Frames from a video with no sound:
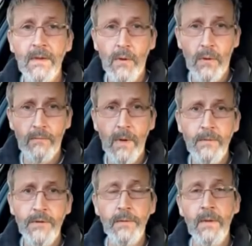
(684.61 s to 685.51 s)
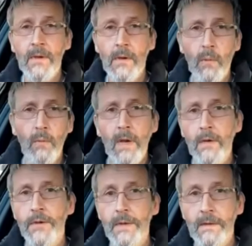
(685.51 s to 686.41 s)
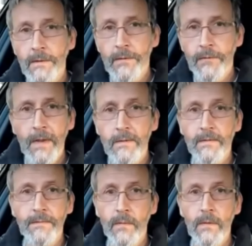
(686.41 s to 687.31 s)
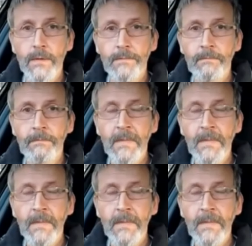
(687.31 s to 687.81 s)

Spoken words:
corruption, coercion and threats of force.